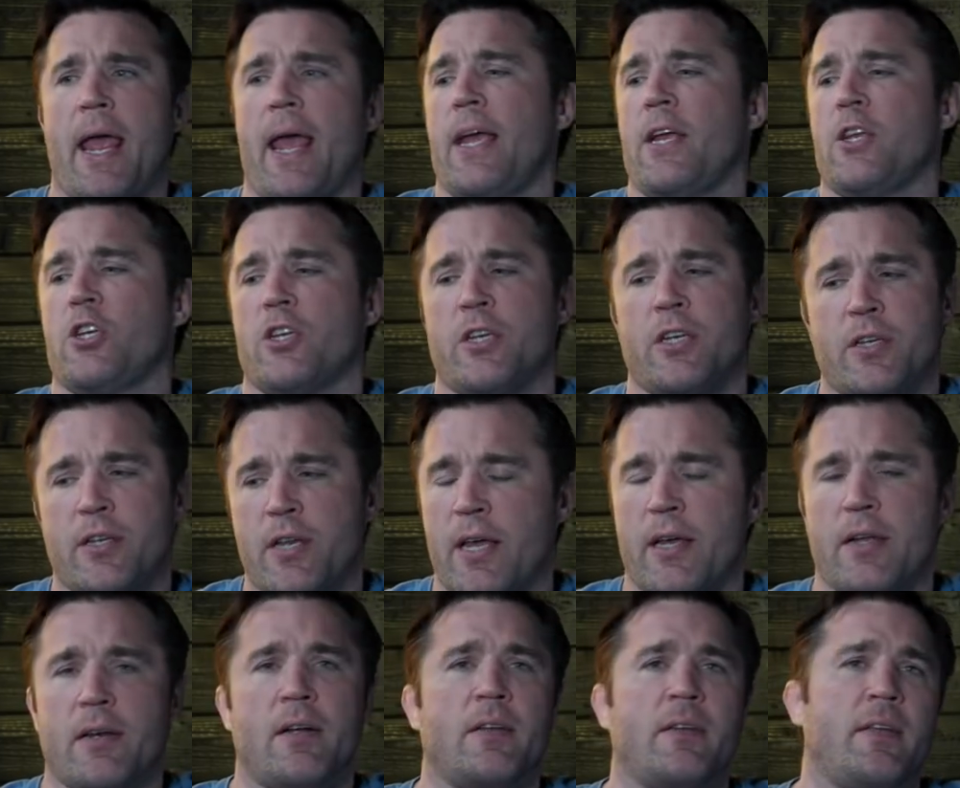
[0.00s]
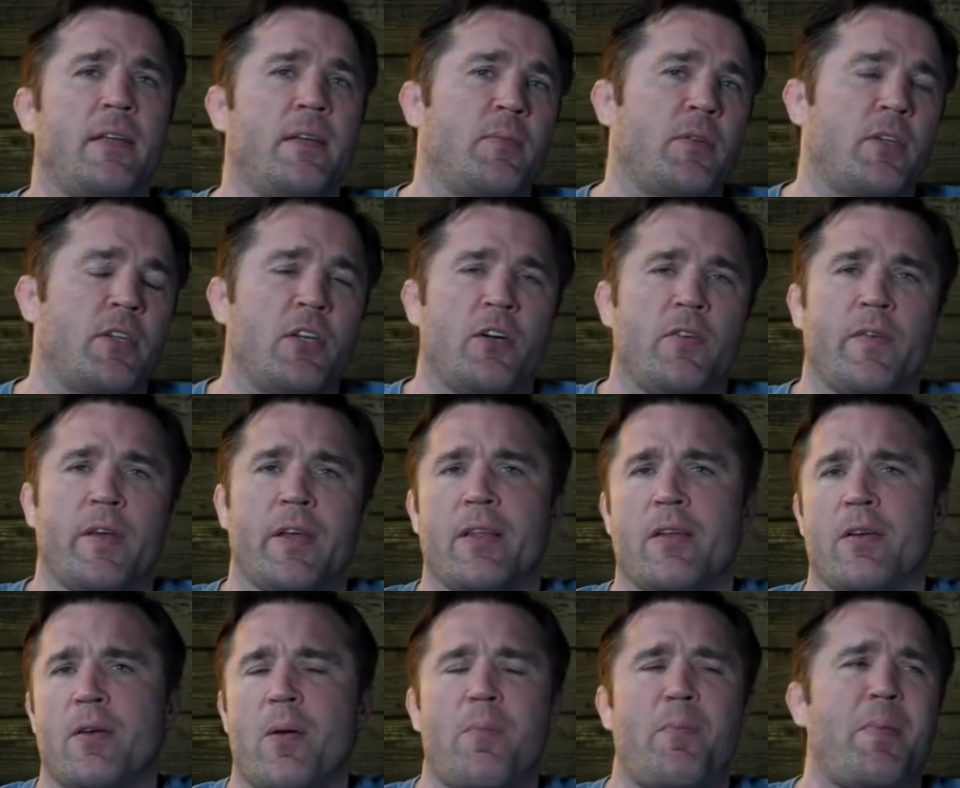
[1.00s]
age, and he's taking on Tim
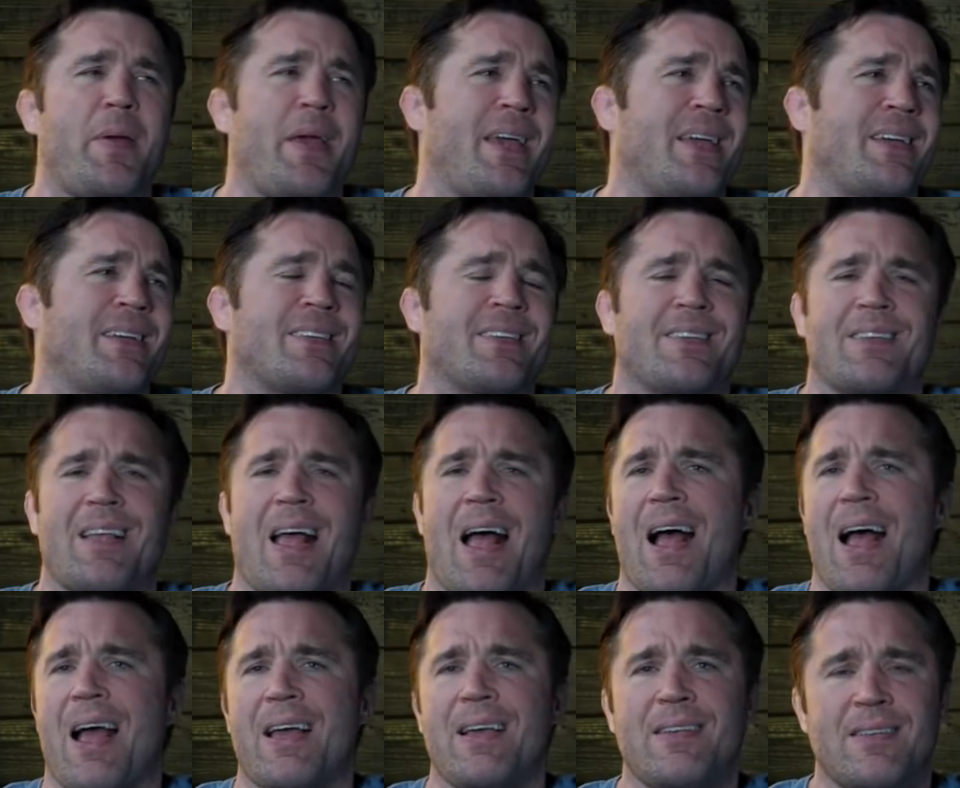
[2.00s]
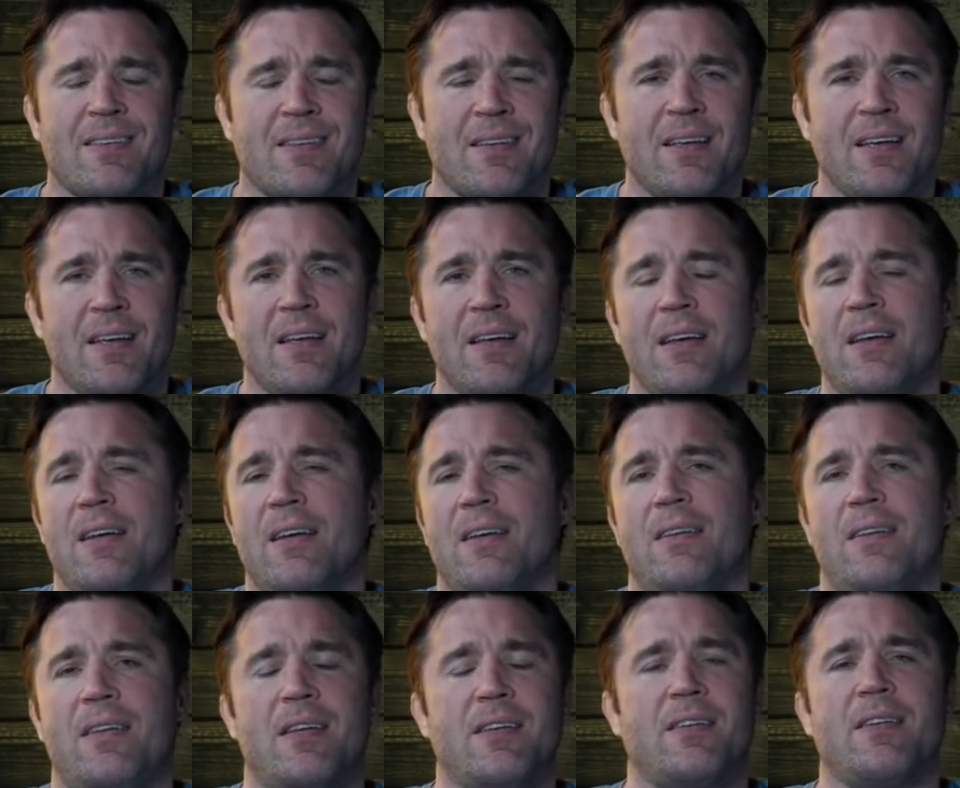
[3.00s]
Sylvia, a big size
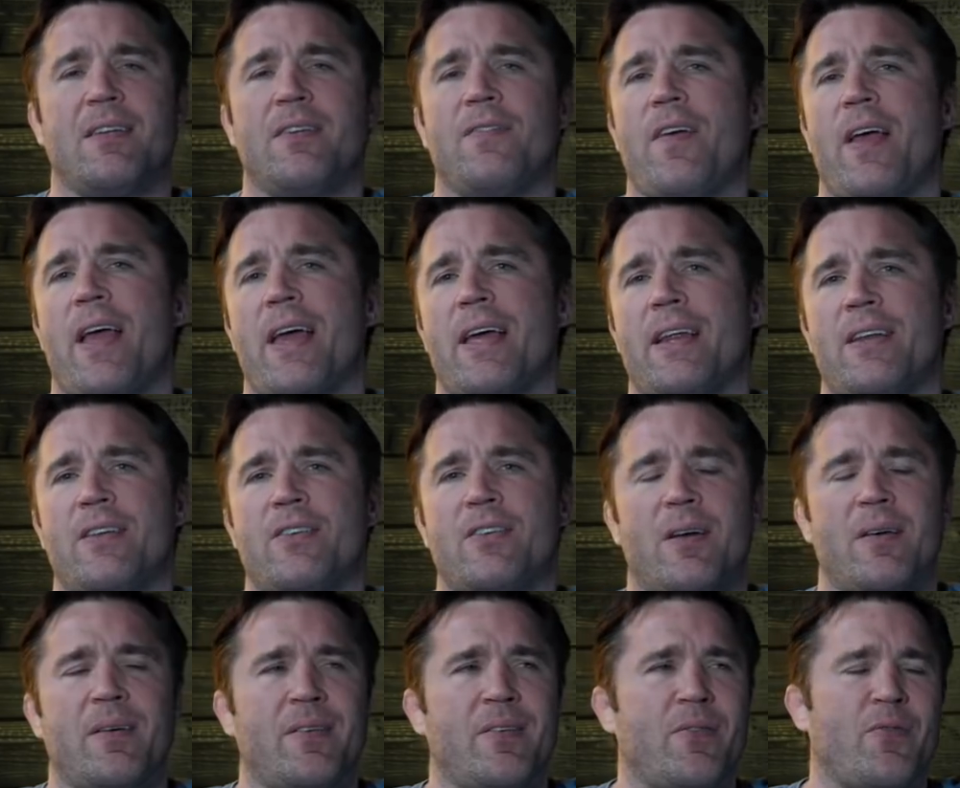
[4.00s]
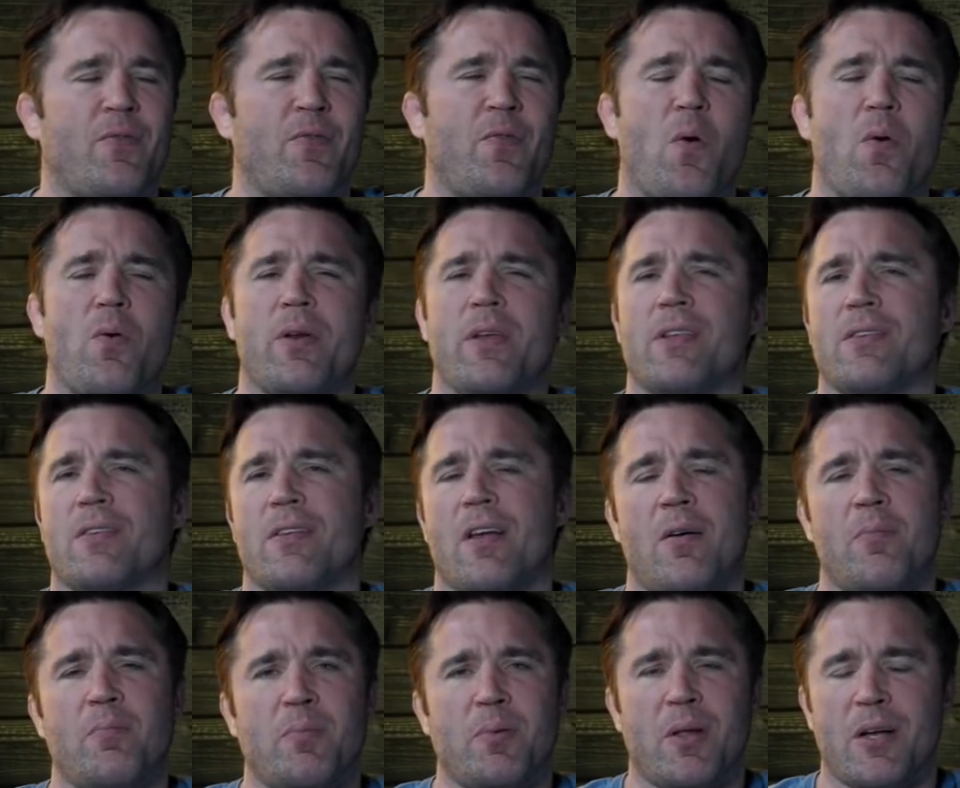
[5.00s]
disadvantage,
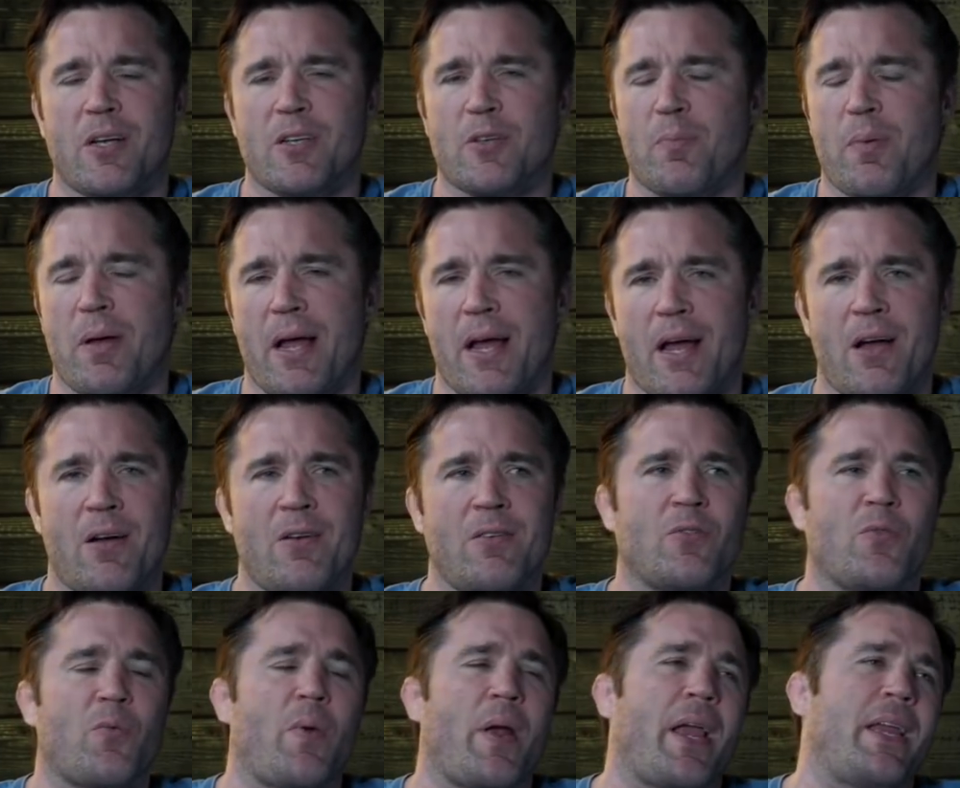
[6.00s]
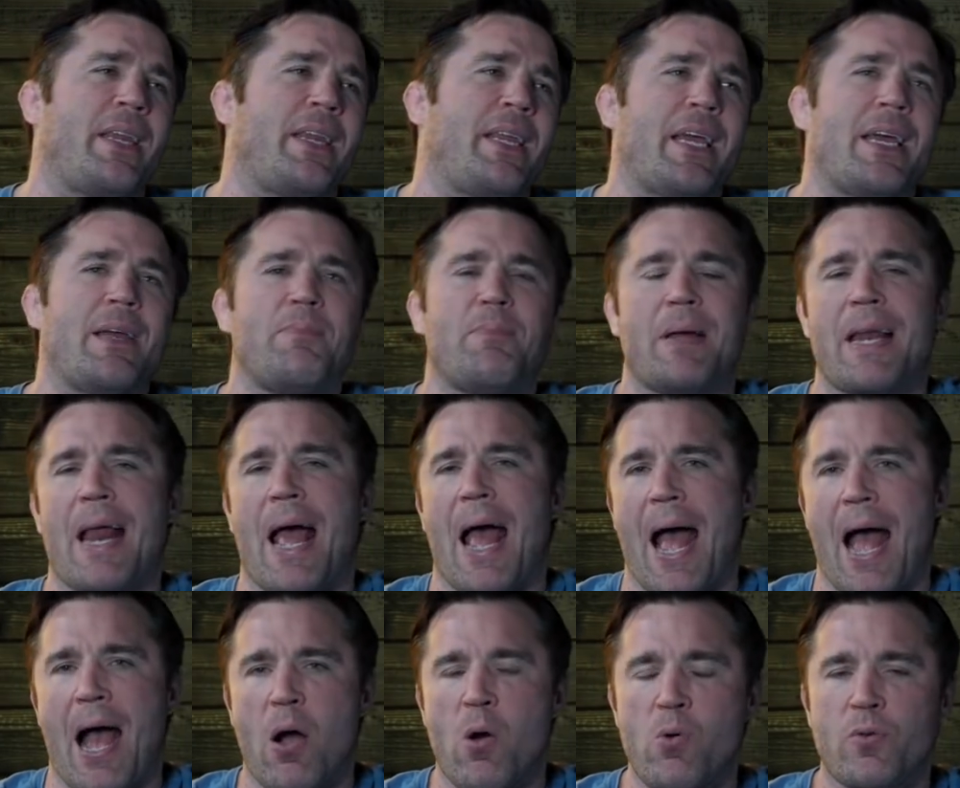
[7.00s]
40-some plus pounds. Randy had been
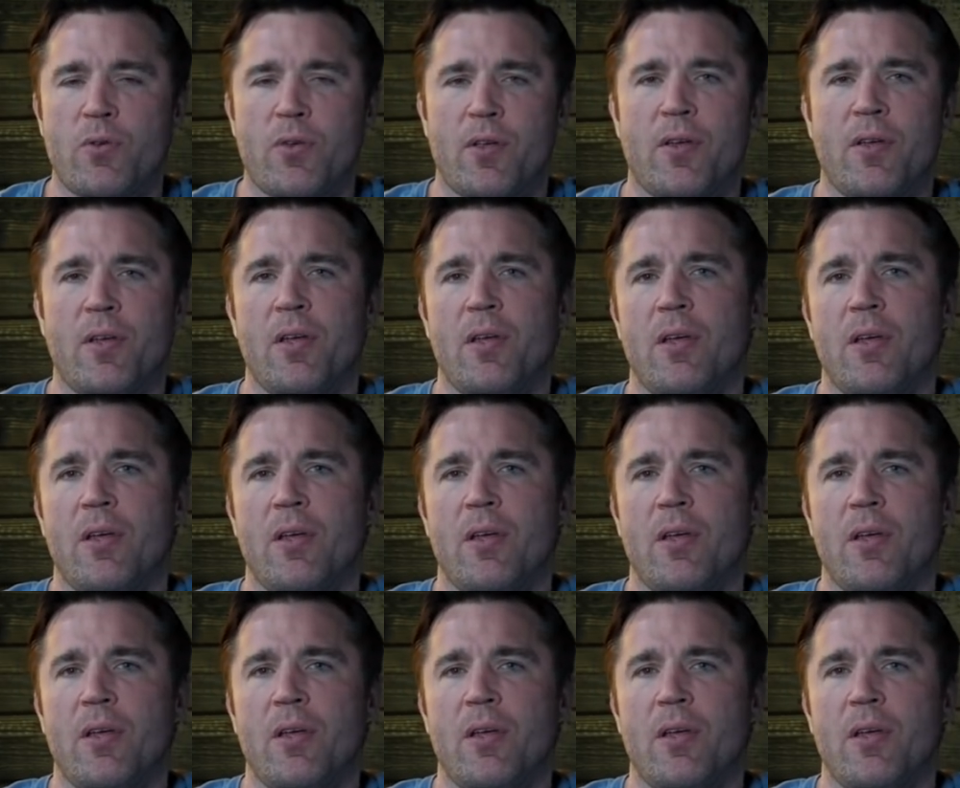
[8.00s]
out.